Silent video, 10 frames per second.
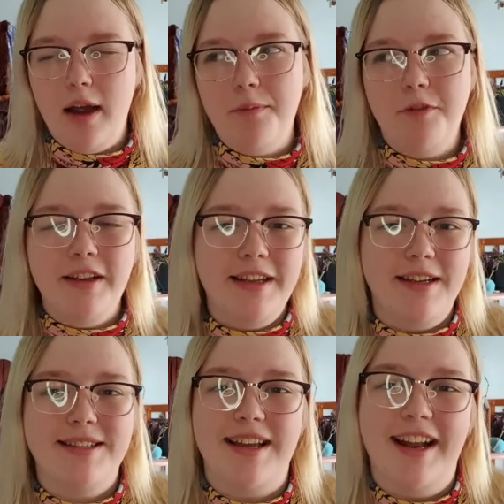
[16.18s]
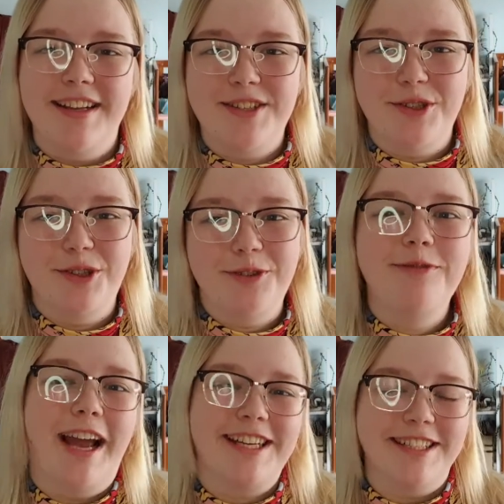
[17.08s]
I'm really excited to
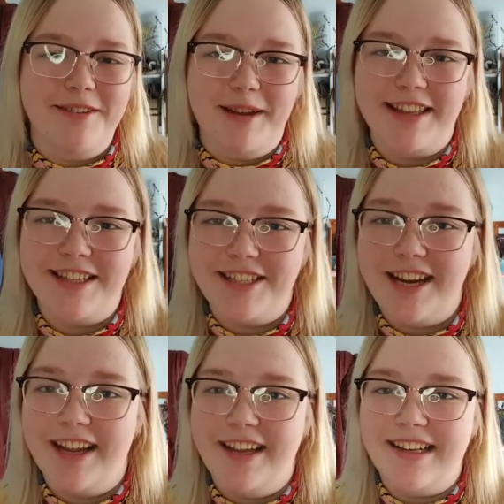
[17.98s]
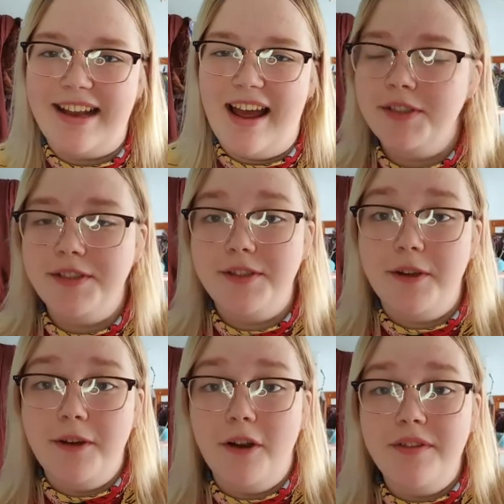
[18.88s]
actually make this jacket.
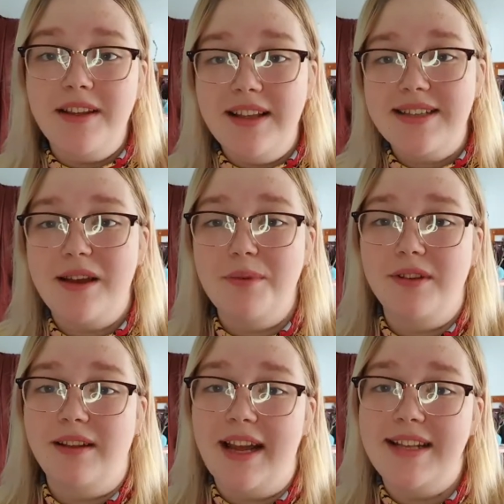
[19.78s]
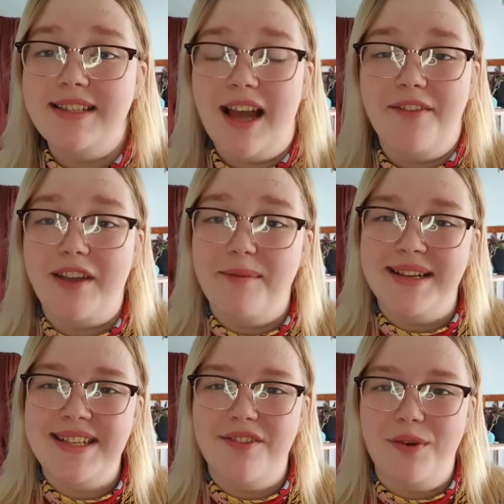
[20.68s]
So over the last couple nights I've kept
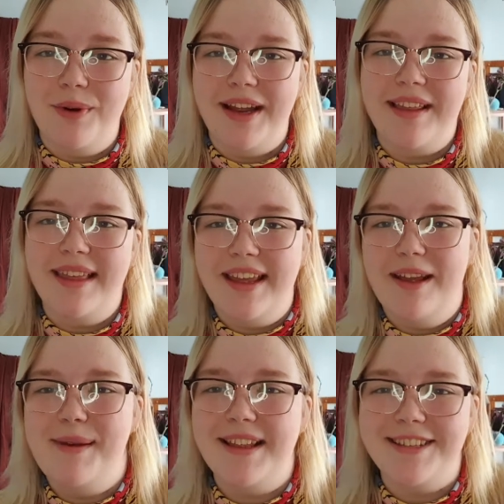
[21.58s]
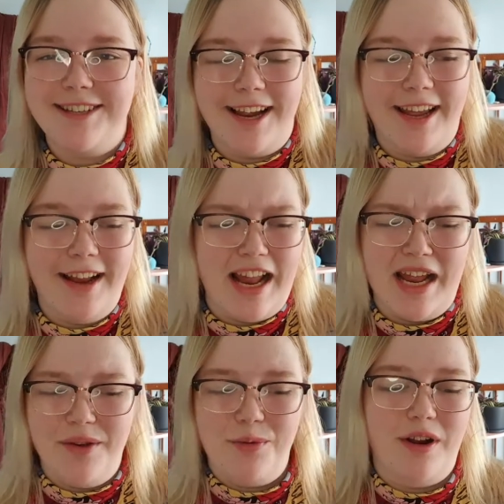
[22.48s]
myself awake thinking about this jacket
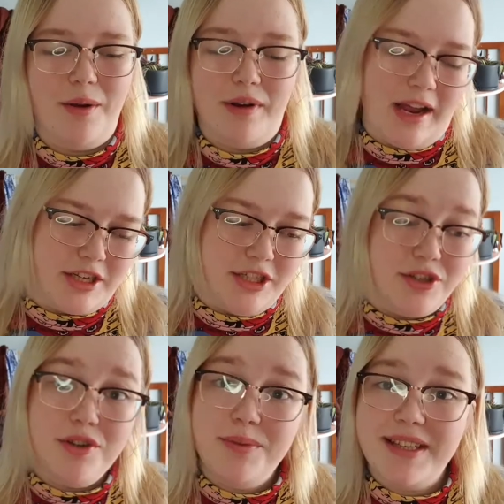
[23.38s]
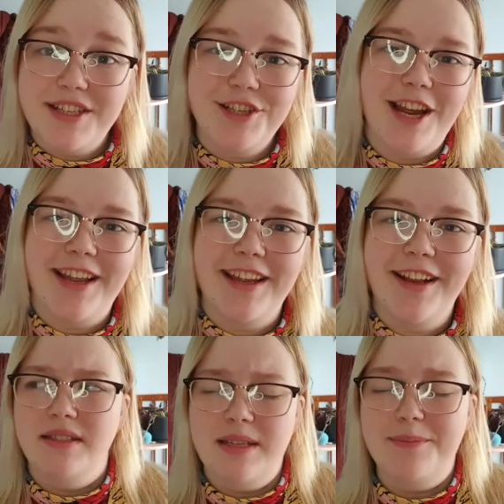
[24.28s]
and what I want to actually do with this jacket
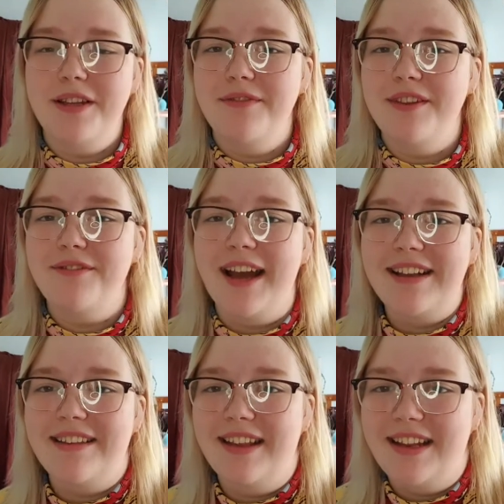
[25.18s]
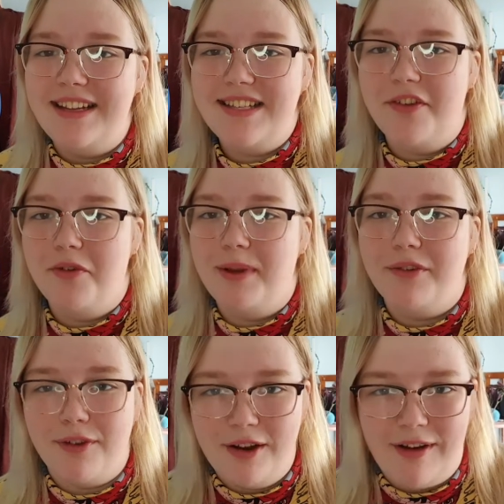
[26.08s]
simply for the fact that he's given me
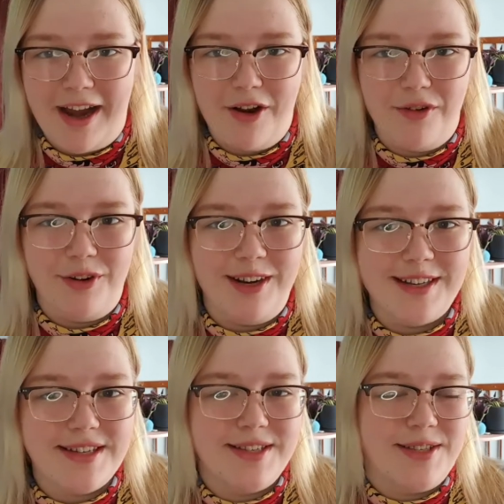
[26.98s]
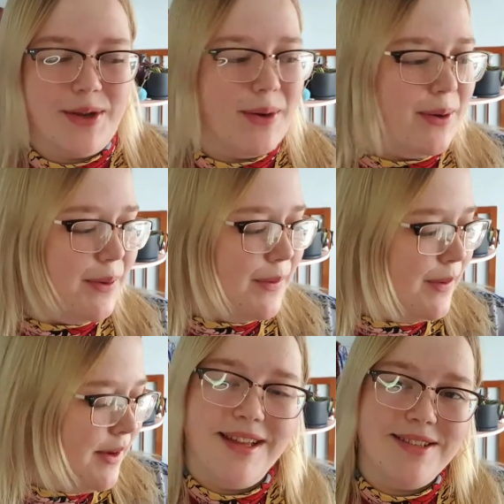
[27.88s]
free reign over it so
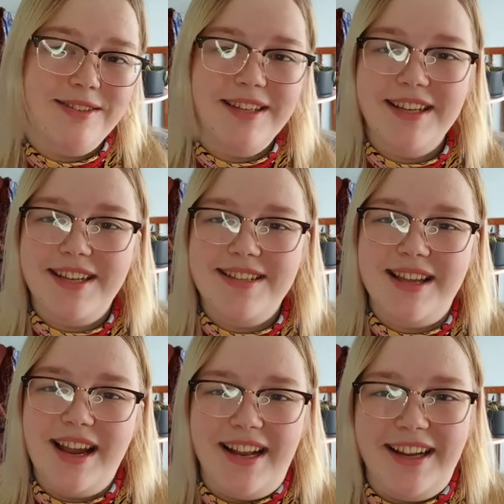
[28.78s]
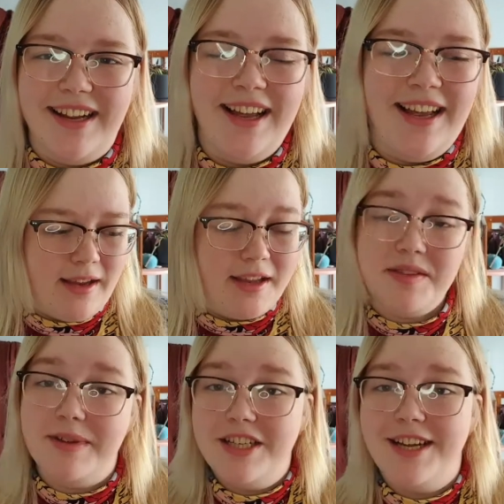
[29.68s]
that's really exciting. It gives
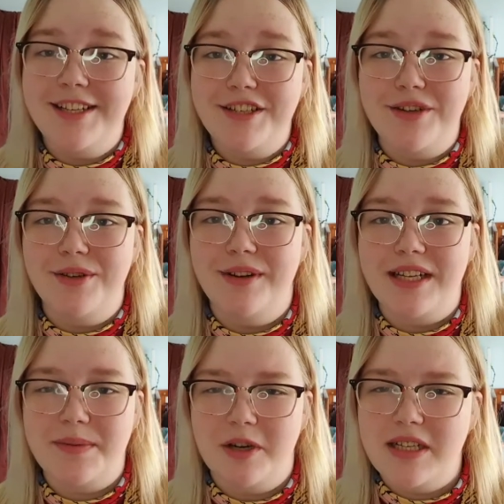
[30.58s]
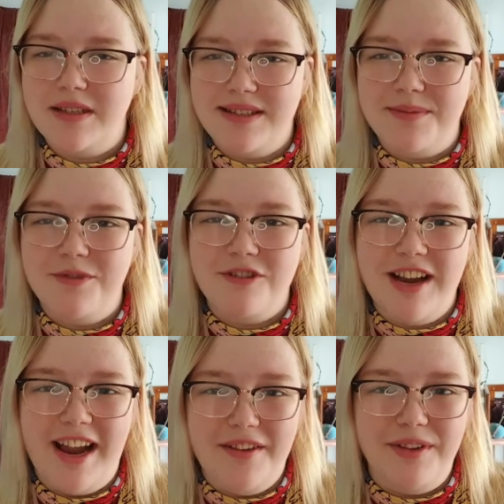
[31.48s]
me a chance to express some
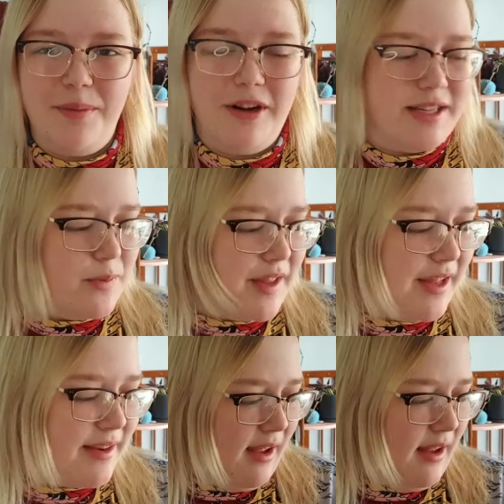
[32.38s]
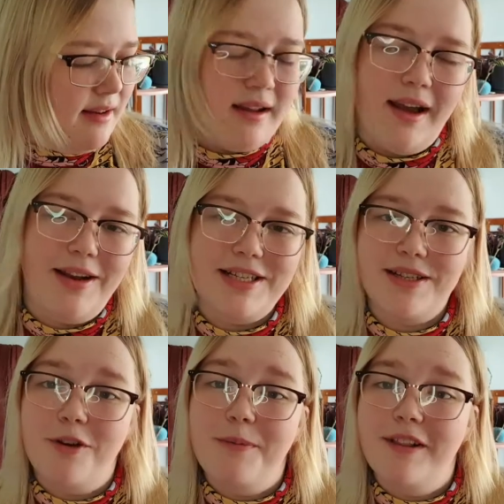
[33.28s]
creative liberties with it and I just
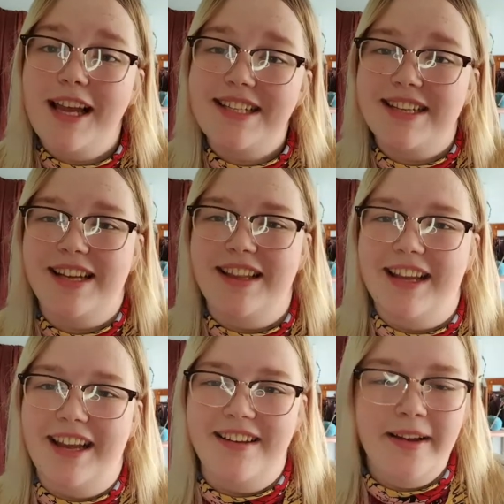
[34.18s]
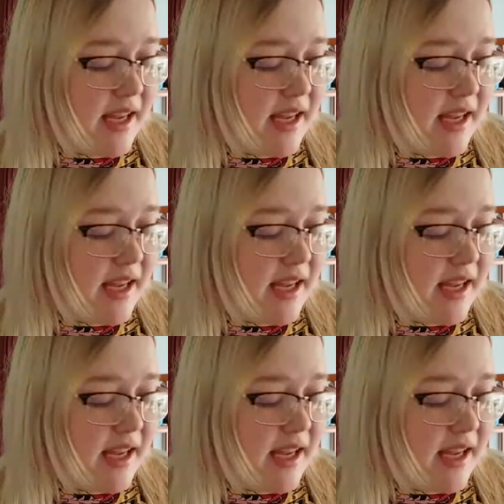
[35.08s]
hope he likes it in the end.